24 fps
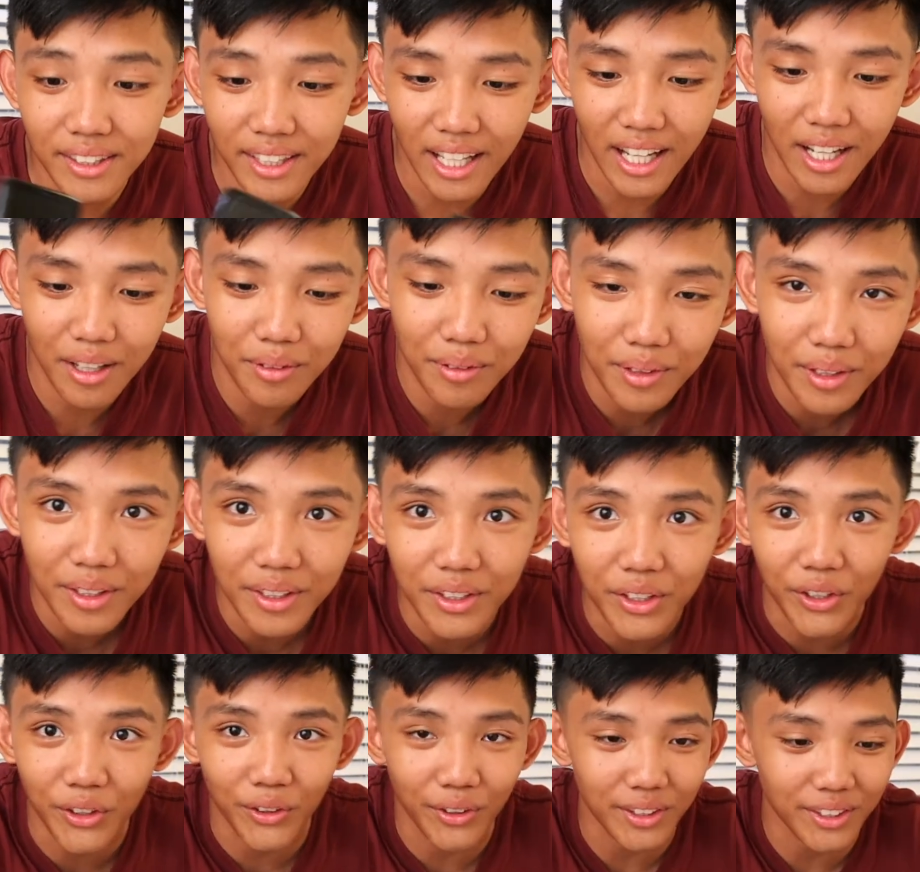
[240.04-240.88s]
to have a
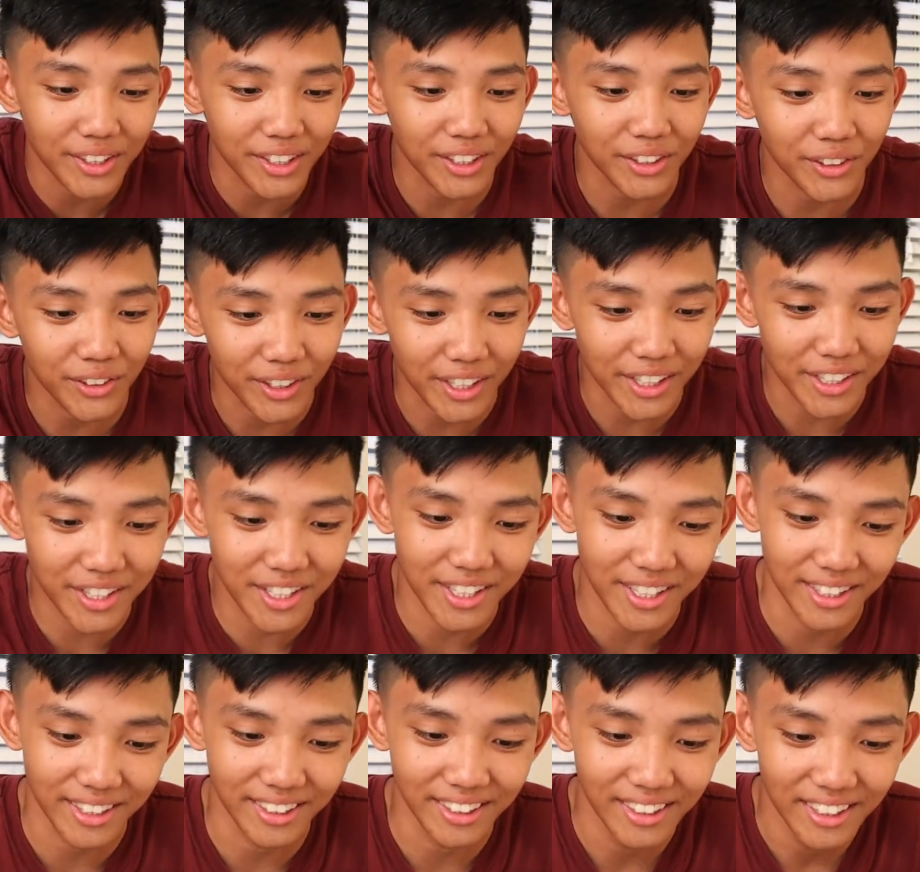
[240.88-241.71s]
current
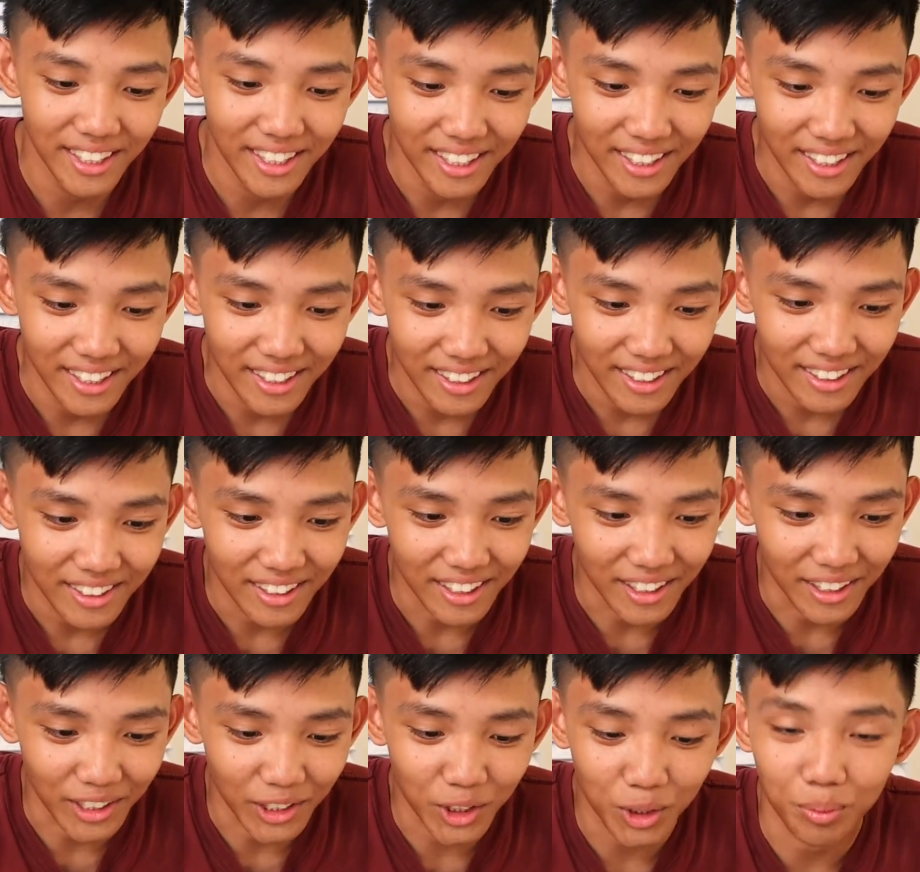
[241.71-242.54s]
generation
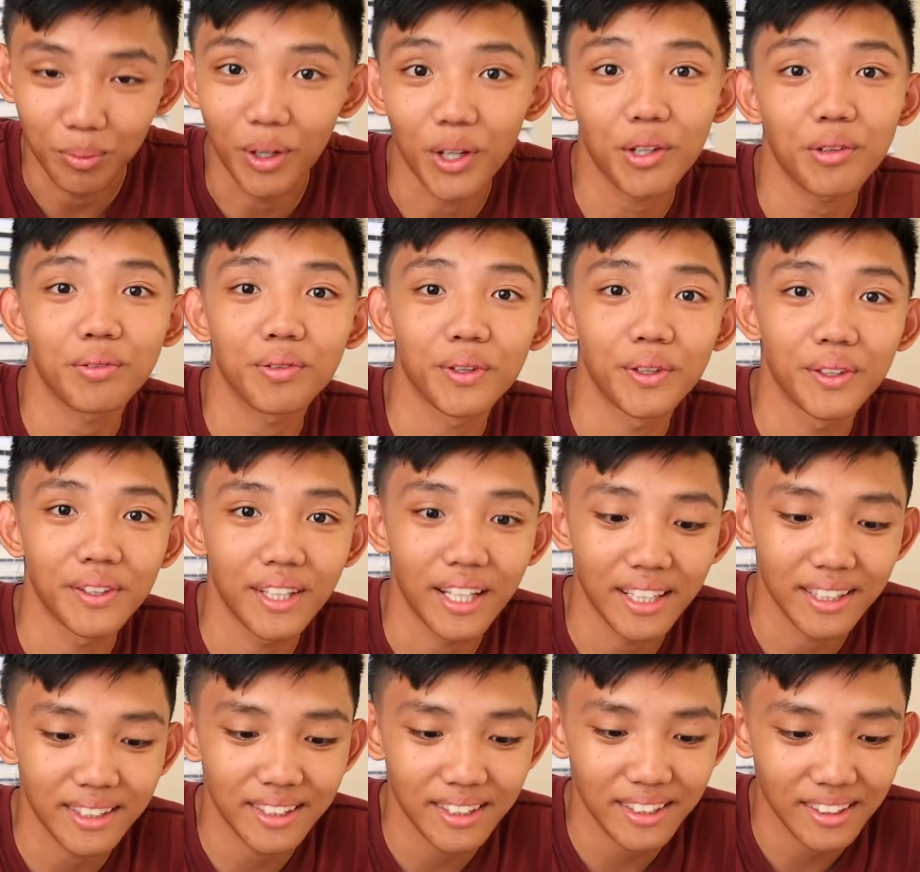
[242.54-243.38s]
smartphone
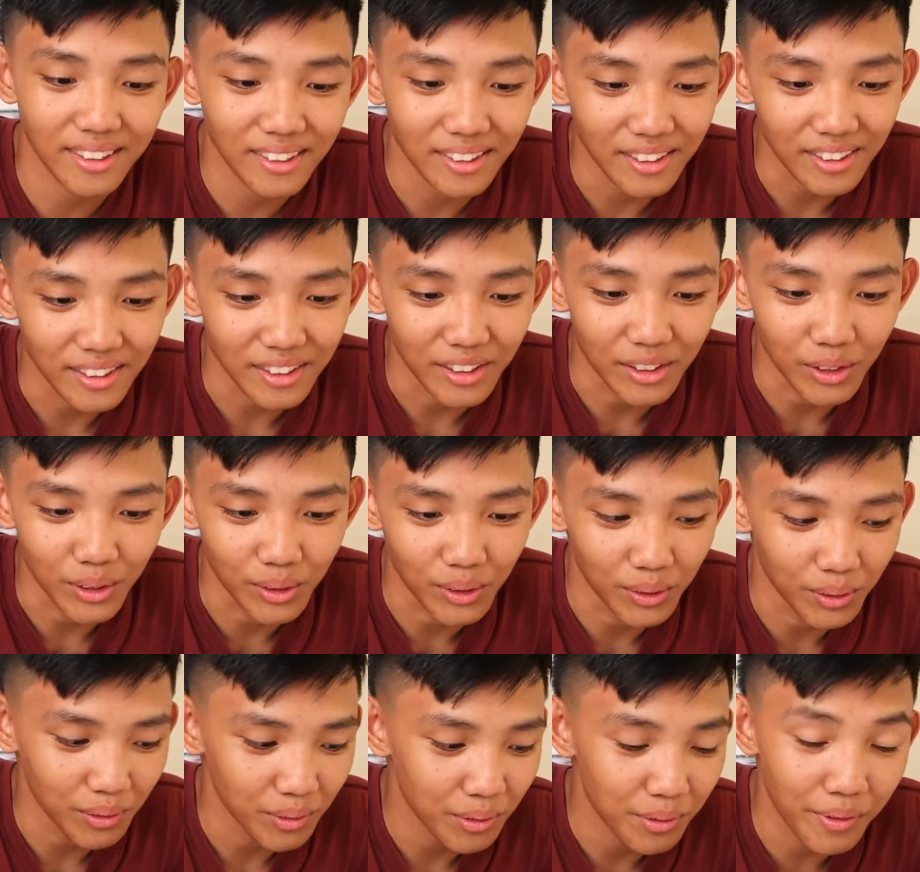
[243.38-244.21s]
that's, you
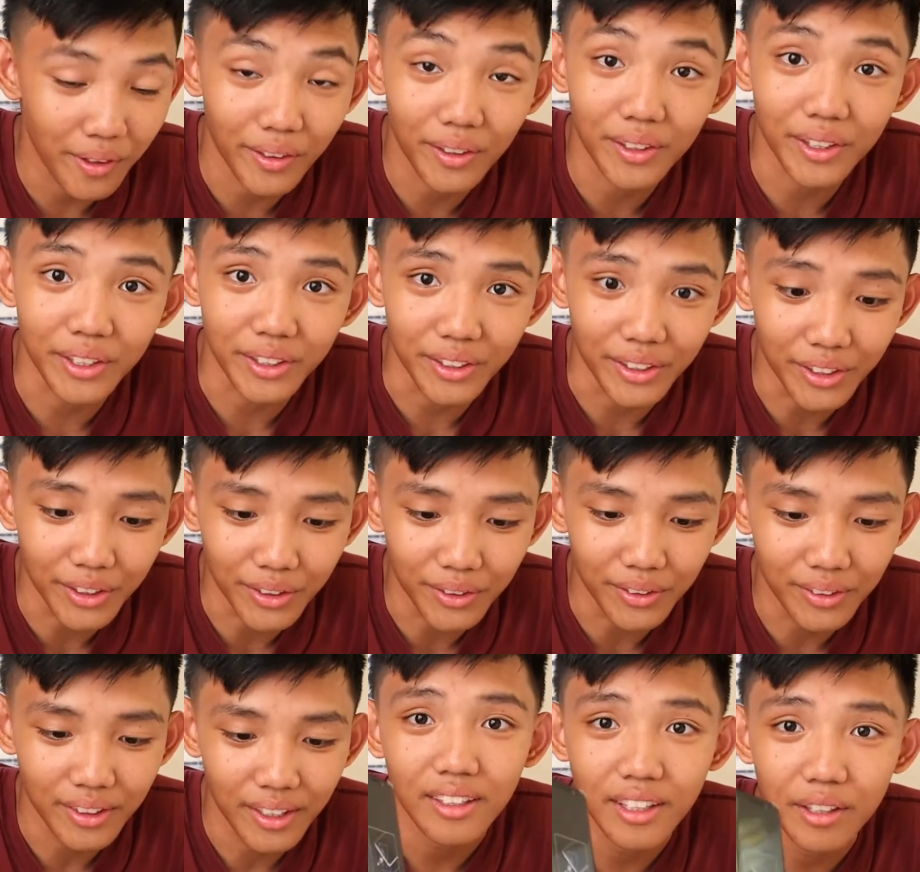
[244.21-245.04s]
know, fairly
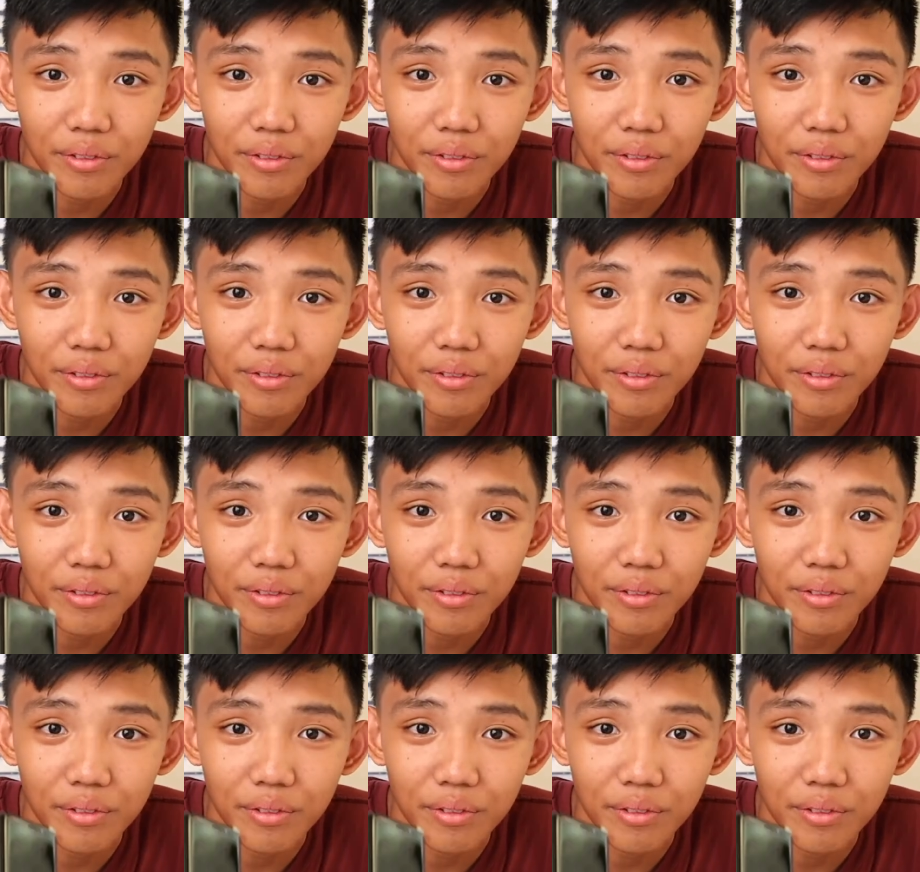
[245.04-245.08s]
new.